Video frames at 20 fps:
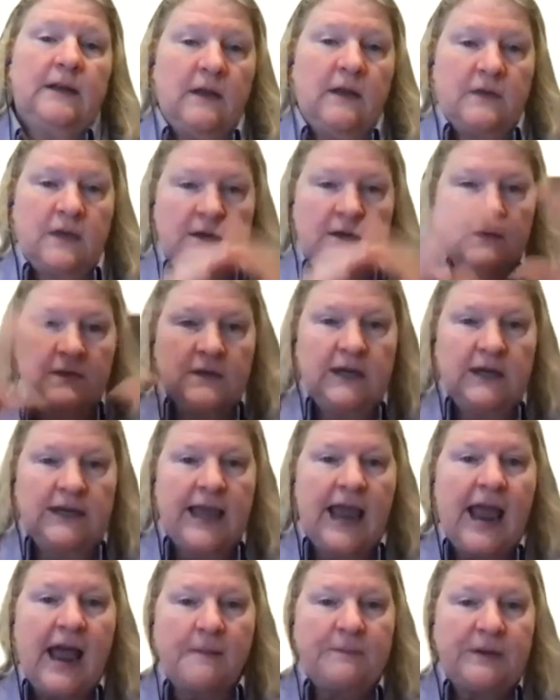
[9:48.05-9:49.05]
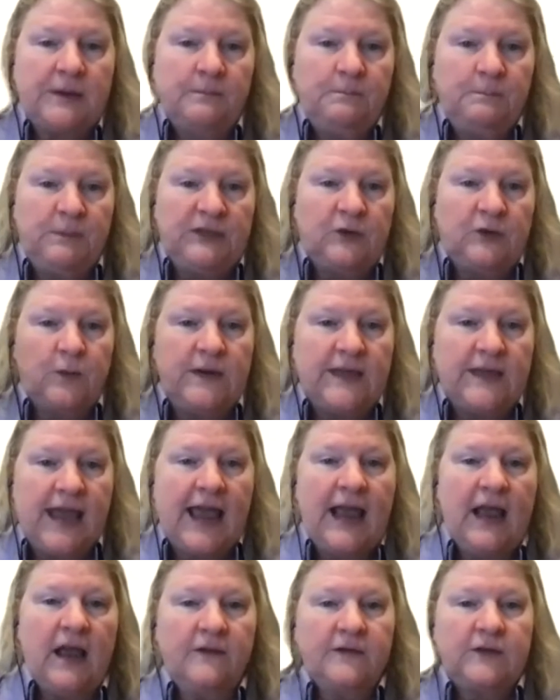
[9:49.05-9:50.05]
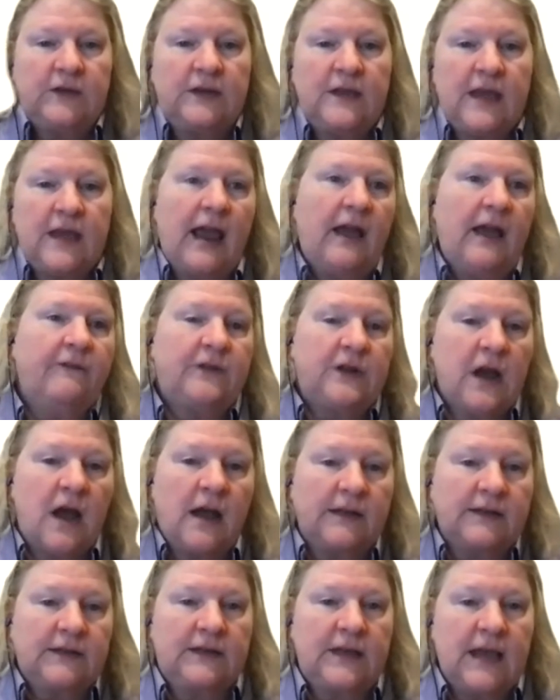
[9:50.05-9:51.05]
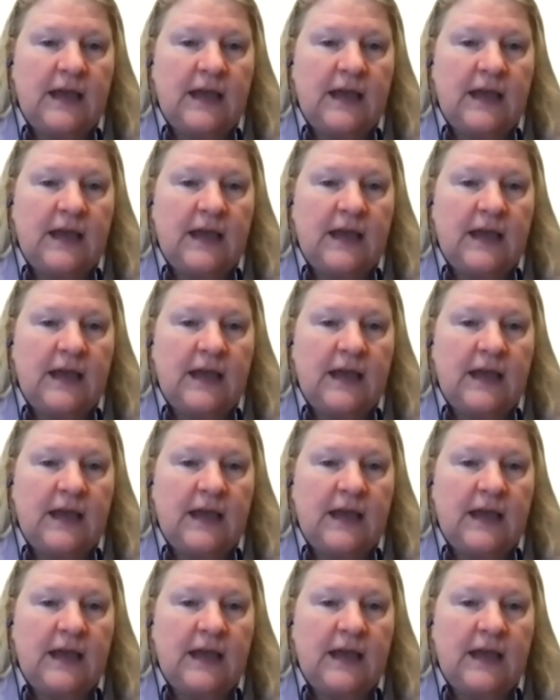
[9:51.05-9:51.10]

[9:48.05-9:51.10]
The gap between the haves and the have-nots,